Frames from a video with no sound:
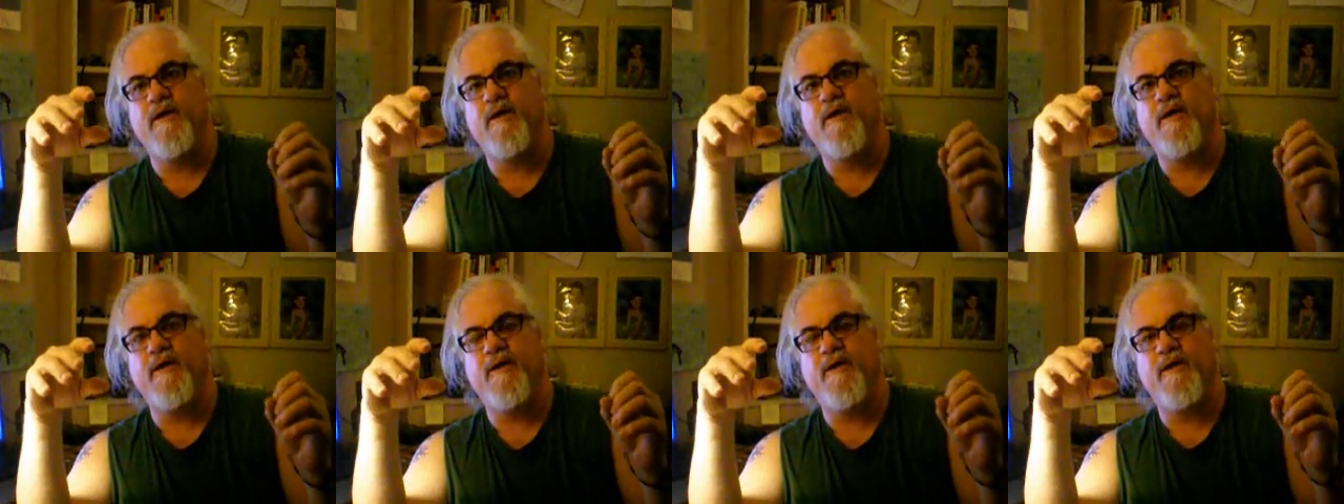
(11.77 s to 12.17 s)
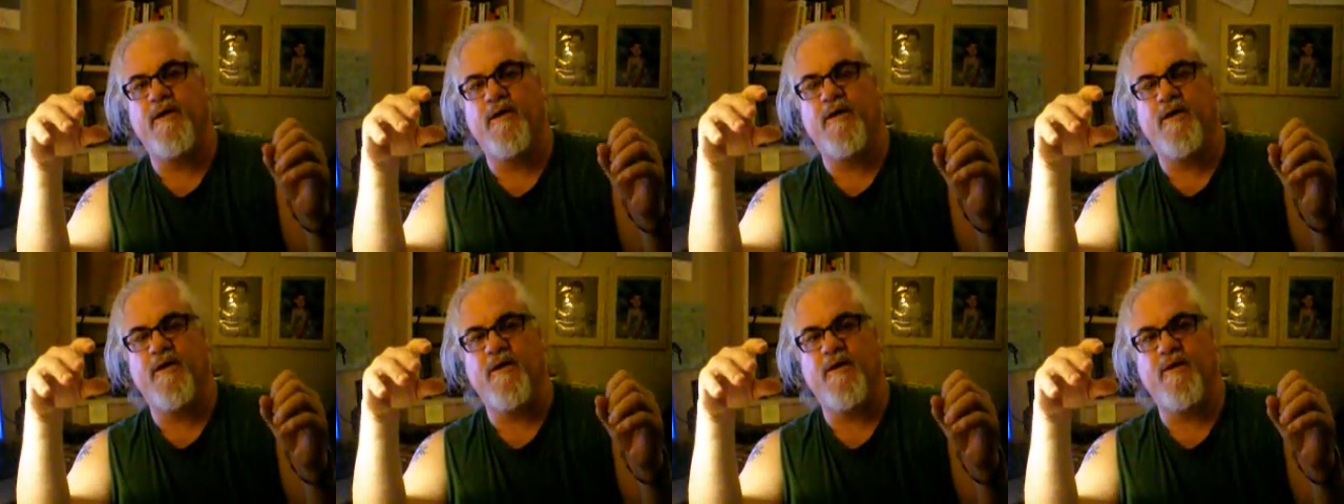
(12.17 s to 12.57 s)

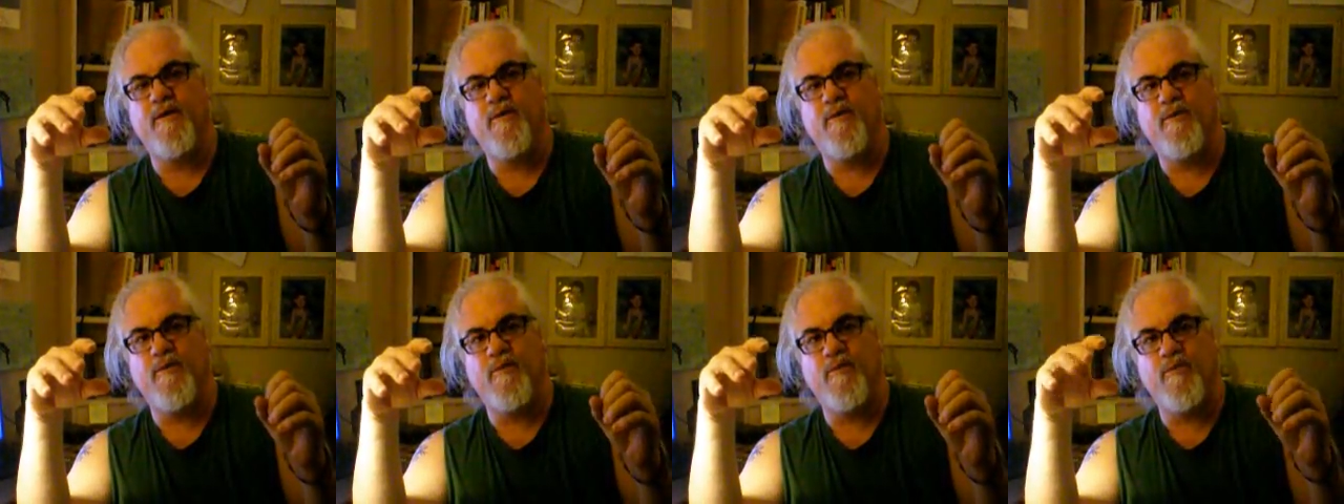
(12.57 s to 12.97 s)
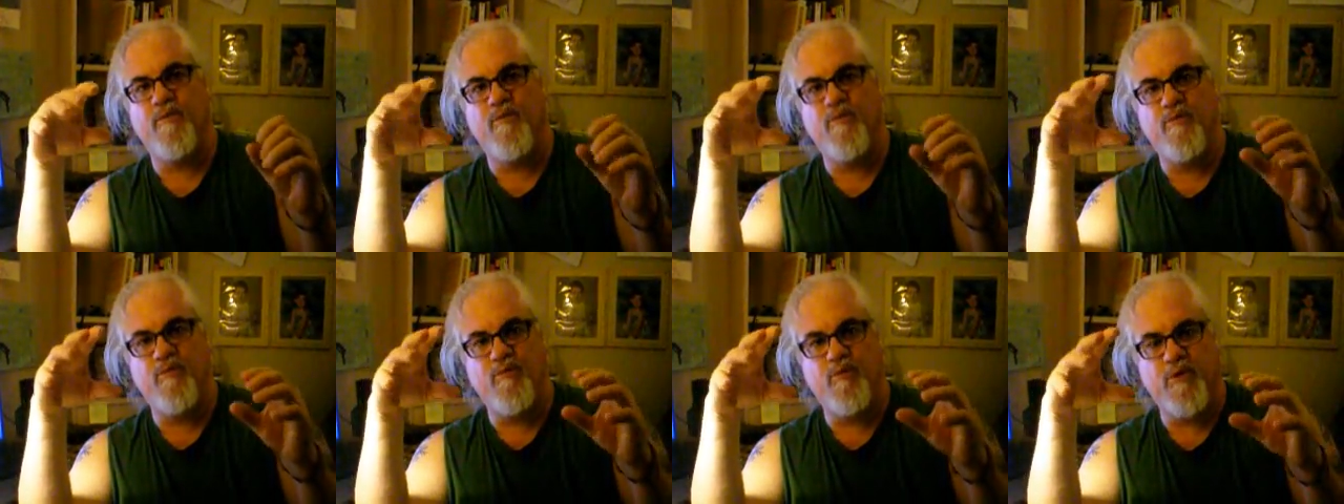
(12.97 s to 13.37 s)

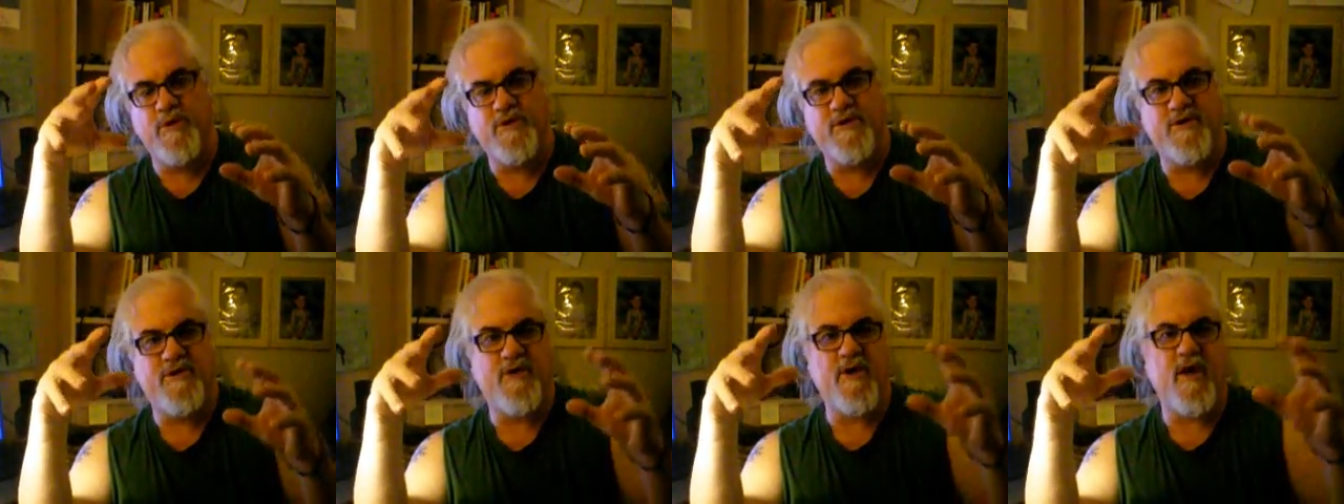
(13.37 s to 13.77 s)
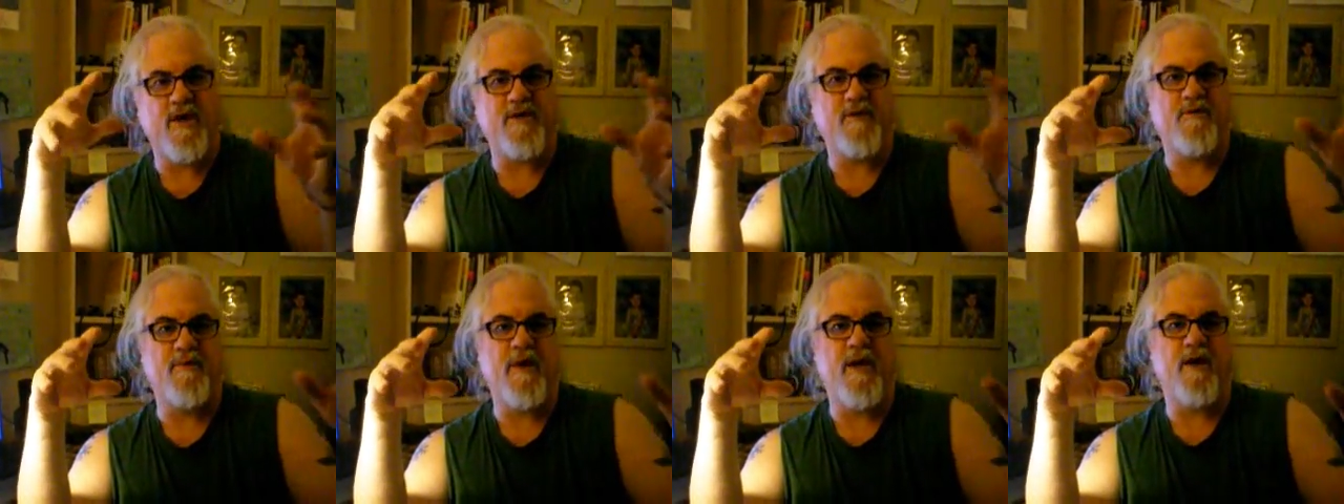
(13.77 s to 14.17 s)
in which you
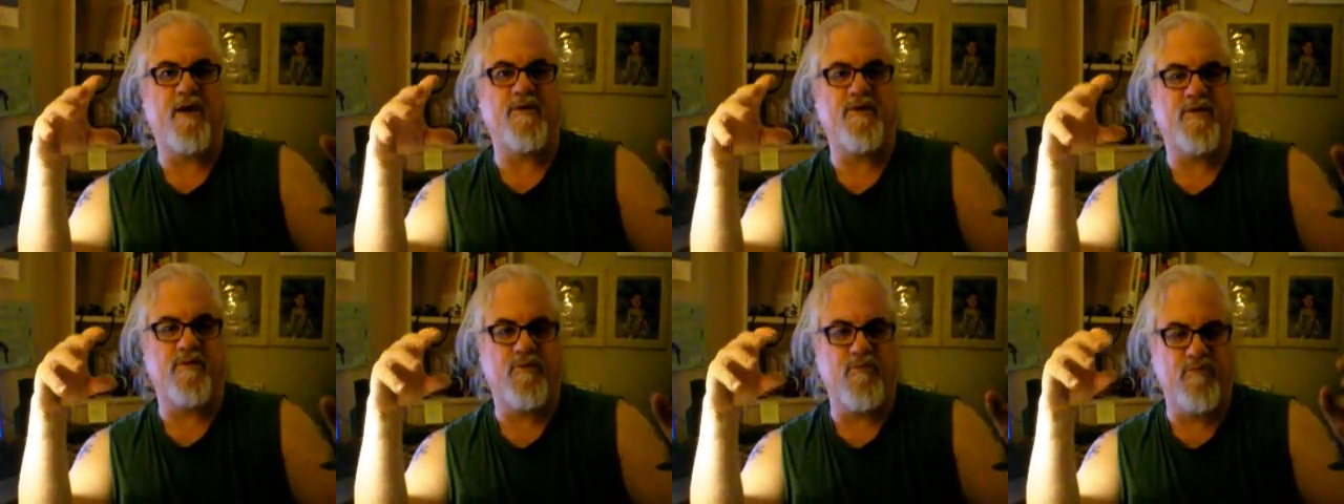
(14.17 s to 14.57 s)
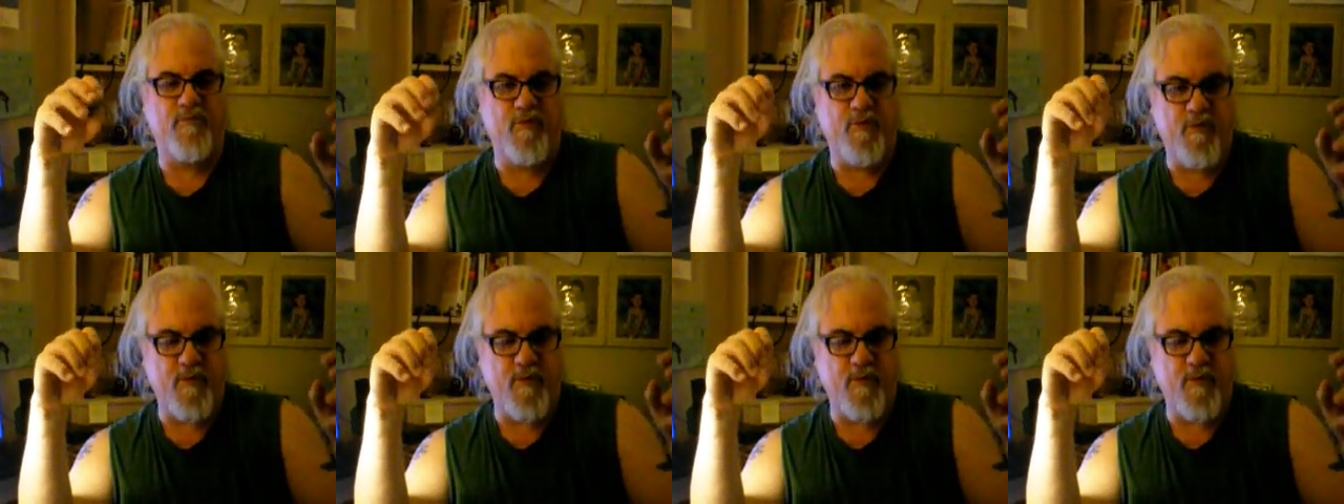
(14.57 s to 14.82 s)
talked about or